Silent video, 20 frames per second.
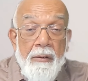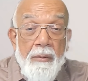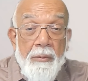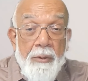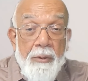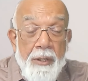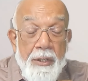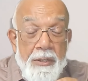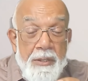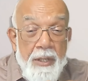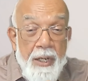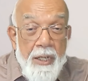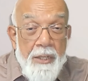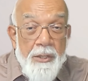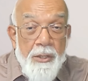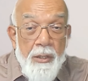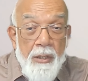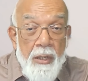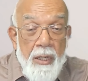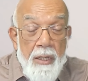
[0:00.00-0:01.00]
What is
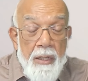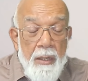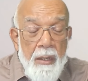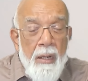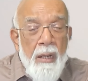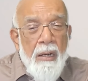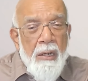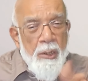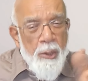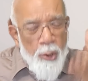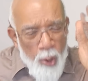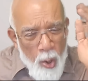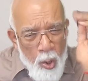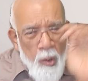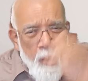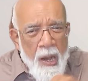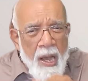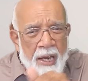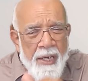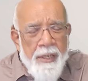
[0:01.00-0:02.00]
rationalized?
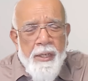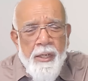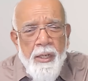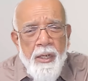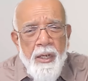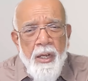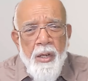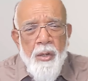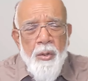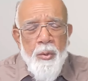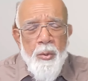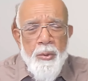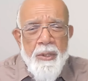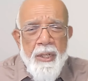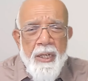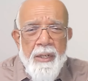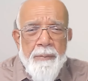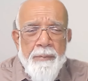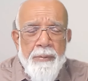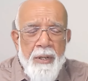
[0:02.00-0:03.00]
No, I know
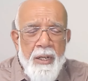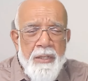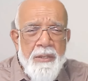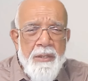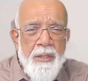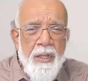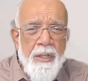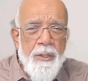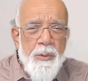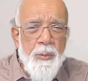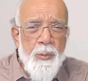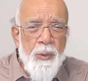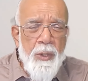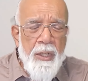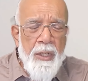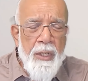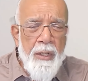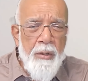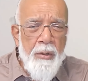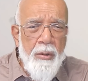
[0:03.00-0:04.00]
that pasta is
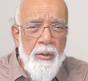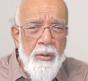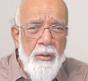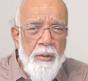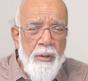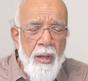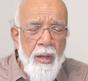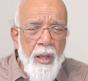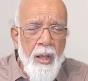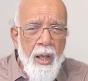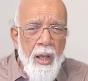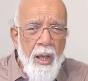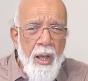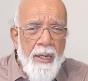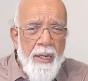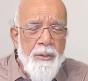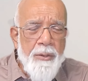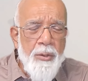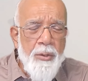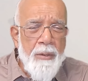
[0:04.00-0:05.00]
very good.
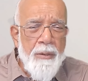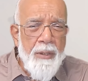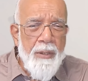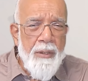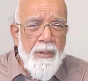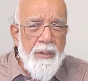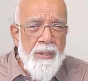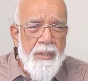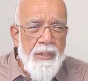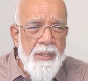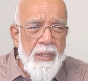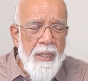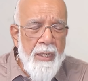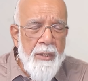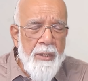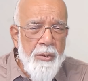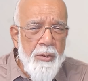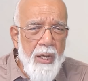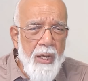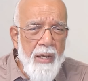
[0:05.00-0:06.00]
I don't
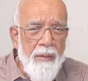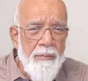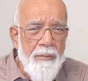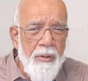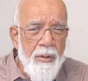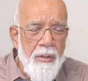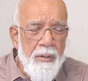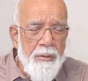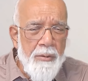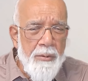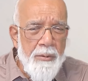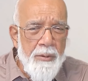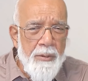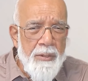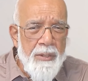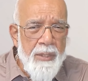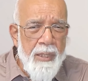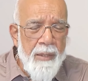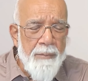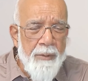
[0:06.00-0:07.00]
understand you have gone to
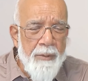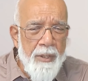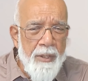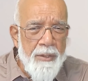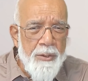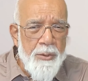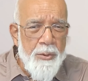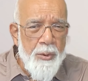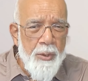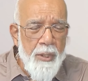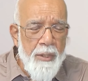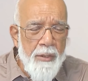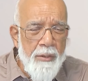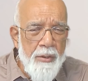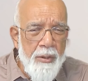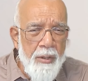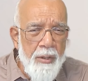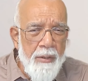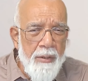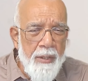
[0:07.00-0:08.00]
the same
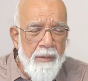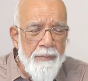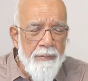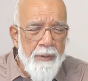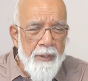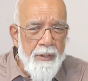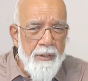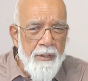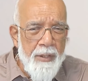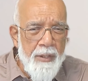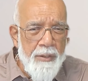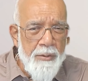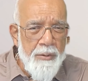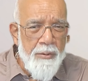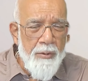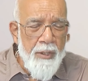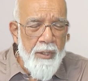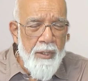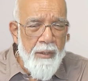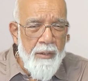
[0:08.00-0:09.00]
restaurant or different
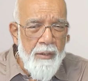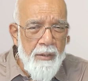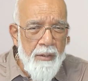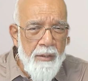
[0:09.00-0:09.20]
restaurant.